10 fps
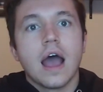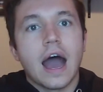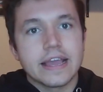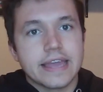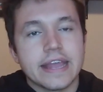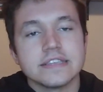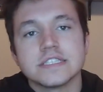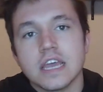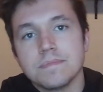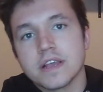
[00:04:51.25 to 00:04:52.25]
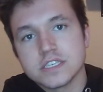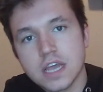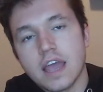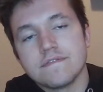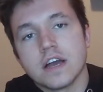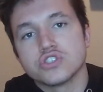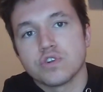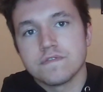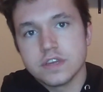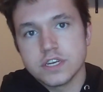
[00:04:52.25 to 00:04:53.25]
I can't say because I have not
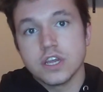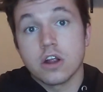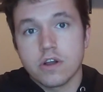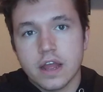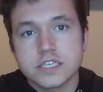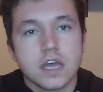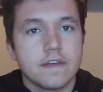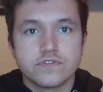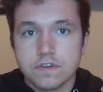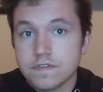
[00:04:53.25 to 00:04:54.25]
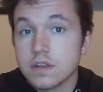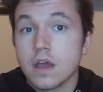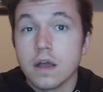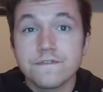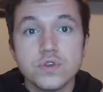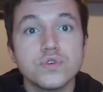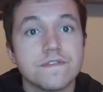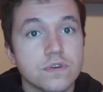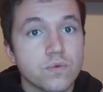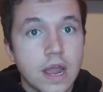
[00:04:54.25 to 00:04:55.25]
driven the TRX. I've driven a few
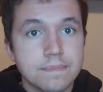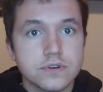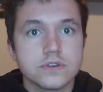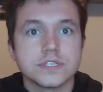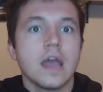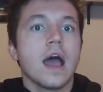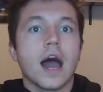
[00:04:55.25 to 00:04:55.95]
different Raptors.